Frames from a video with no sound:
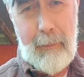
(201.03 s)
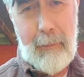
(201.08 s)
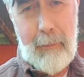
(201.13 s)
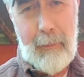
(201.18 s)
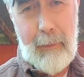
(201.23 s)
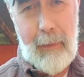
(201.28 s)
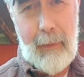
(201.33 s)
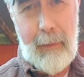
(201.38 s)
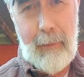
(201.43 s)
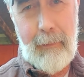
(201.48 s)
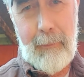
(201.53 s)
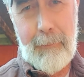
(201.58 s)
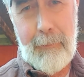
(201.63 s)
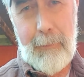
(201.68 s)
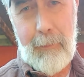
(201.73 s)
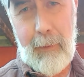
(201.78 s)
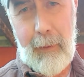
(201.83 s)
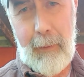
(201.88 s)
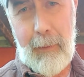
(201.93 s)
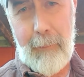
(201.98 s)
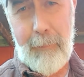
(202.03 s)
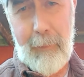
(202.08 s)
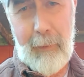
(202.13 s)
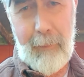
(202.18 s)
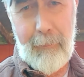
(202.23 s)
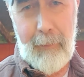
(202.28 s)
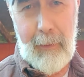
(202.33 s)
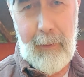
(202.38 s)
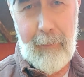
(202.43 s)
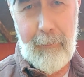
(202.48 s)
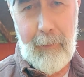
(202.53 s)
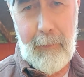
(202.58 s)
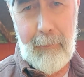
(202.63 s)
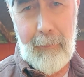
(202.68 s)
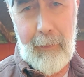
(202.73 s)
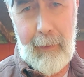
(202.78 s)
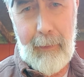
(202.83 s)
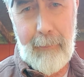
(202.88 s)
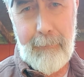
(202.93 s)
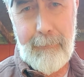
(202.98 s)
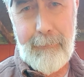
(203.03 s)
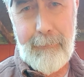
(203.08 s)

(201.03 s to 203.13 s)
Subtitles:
Like and subscribe if you haven't already.